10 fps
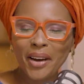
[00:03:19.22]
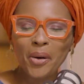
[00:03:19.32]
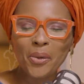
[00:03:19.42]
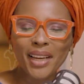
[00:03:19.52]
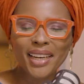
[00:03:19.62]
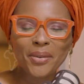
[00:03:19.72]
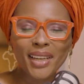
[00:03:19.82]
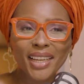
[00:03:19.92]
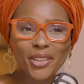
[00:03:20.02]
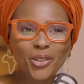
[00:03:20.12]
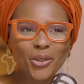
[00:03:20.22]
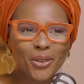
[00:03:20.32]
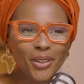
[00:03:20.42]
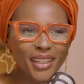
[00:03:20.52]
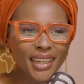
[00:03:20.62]
what I
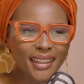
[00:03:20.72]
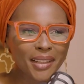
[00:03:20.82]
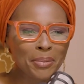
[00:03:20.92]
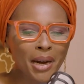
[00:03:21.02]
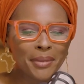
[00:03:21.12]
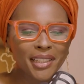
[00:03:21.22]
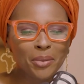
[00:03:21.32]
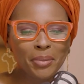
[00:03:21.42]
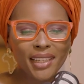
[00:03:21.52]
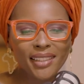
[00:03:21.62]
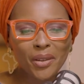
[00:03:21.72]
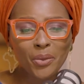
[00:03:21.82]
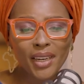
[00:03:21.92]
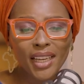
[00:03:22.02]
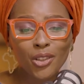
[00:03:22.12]
do in the public space and
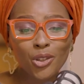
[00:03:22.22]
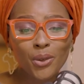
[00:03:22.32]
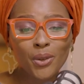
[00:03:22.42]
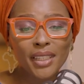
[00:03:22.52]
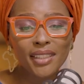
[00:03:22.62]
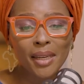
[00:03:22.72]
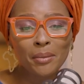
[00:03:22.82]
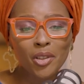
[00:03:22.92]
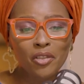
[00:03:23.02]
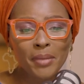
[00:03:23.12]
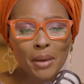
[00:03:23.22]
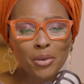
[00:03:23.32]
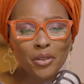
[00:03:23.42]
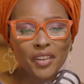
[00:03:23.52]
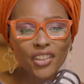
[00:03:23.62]
what I do in terms of my
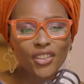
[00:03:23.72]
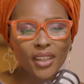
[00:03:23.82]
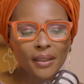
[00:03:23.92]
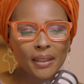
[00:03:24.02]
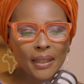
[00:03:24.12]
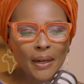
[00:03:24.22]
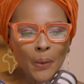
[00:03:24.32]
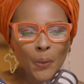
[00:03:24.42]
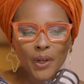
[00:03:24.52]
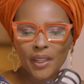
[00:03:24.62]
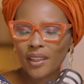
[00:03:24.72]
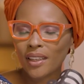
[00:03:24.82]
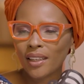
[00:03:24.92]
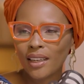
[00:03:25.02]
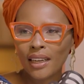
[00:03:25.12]
professional
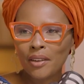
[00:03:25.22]
work,